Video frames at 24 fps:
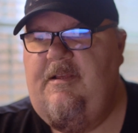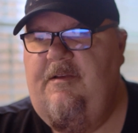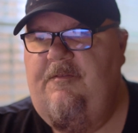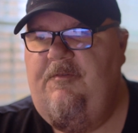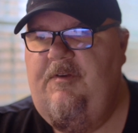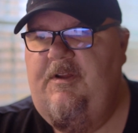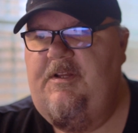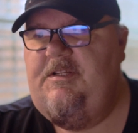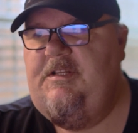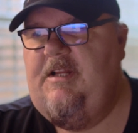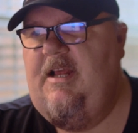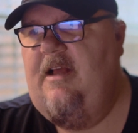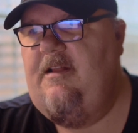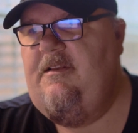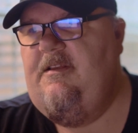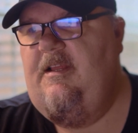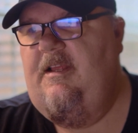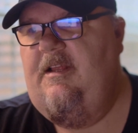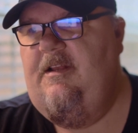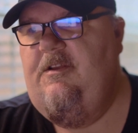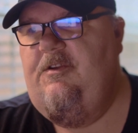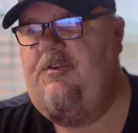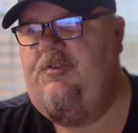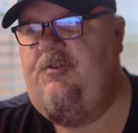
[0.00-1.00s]
I've reached out
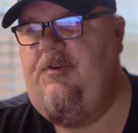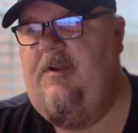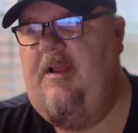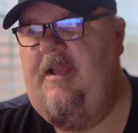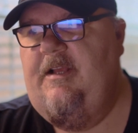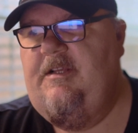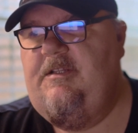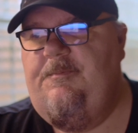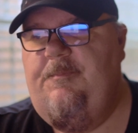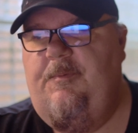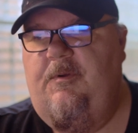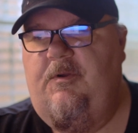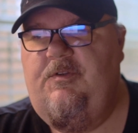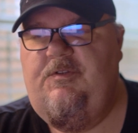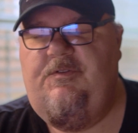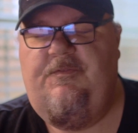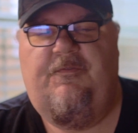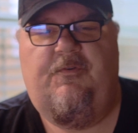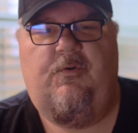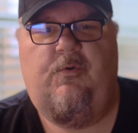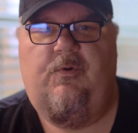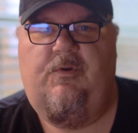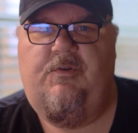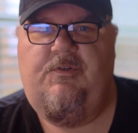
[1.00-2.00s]
to industry experts,
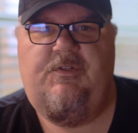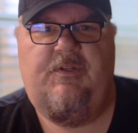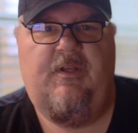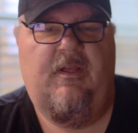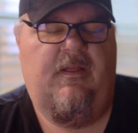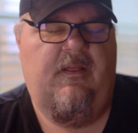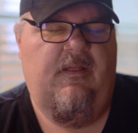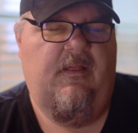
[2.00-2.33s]
of course.